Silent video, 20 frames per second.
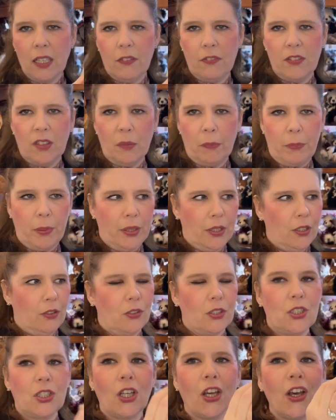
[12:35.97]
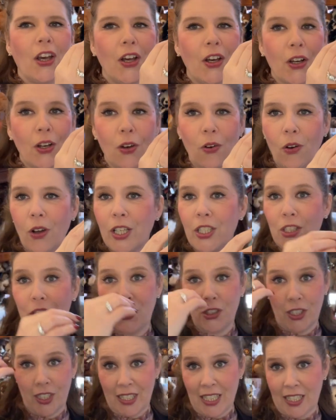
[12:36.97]
of the blue turquoise,
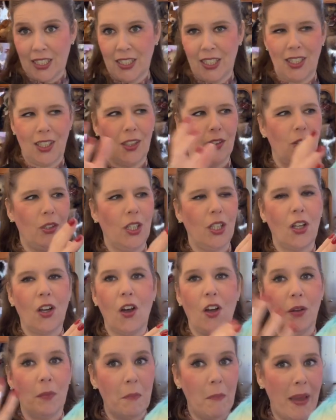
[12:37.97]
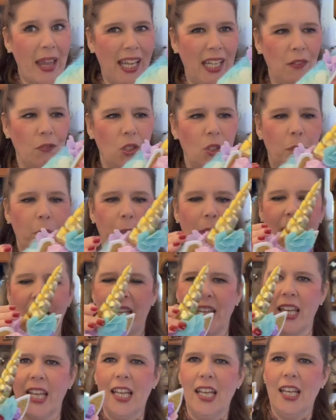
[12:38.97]
just as the unicorn mane would
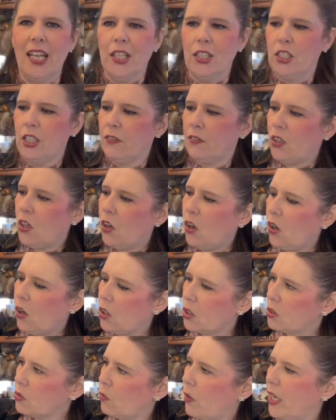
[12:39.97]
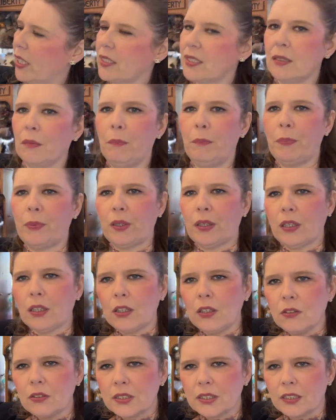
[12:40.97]
be. She of course wears the
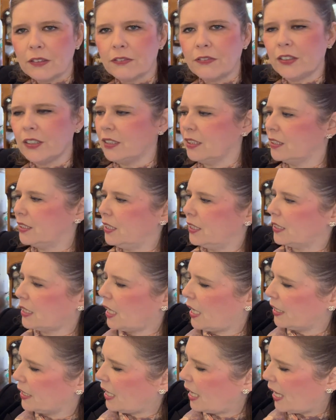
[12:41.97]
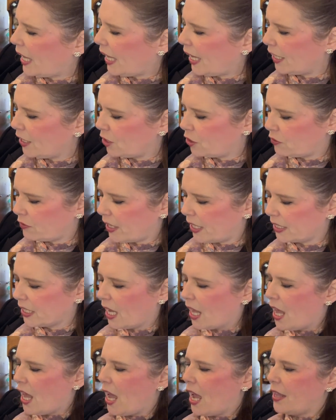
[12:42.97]
beautiful designer headdress,
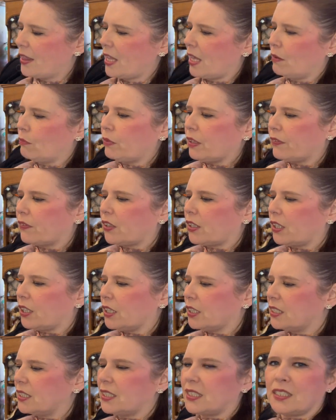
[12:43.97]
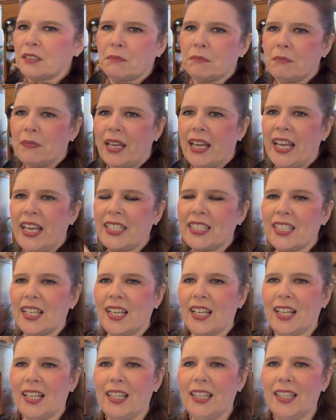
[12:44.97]
and then we've custom made
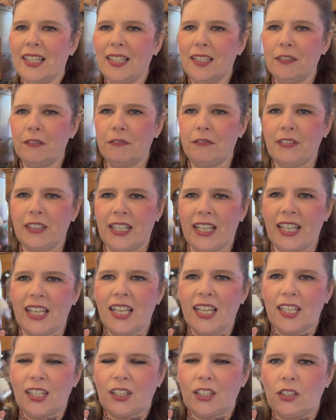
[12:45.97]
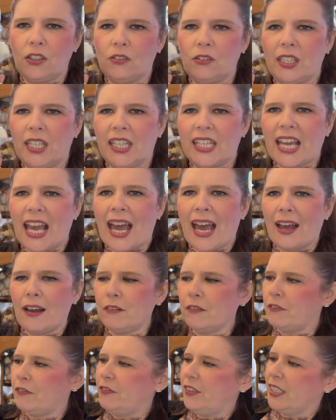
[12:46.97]
her lovely unique
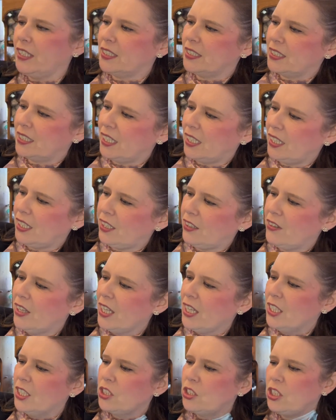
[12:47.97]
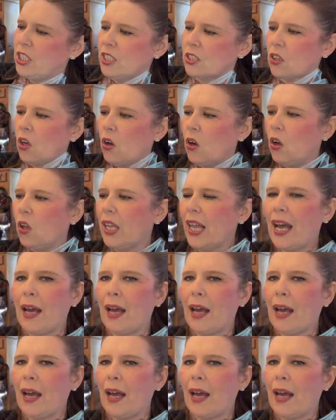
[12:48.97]
outfit too. She's all